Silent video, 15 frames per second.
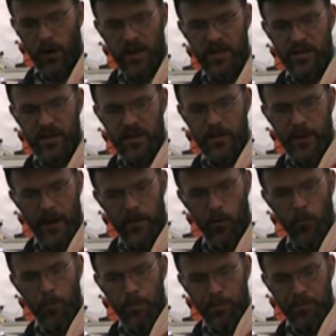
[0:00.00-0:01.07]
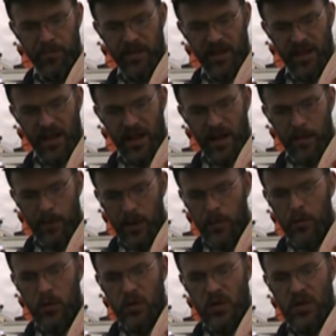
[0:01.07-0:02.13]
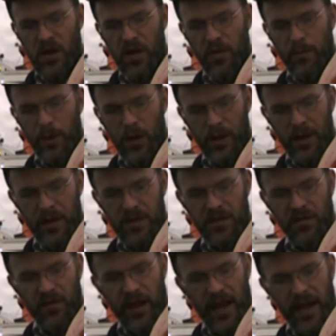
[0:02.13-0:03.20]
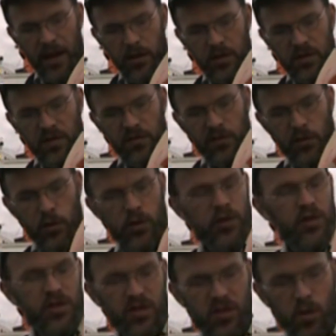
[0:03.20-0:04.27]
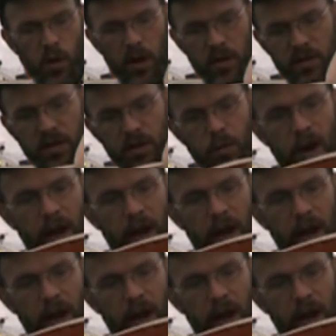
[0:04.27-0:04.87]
restless people who saw the millions of acres of virgin soil to the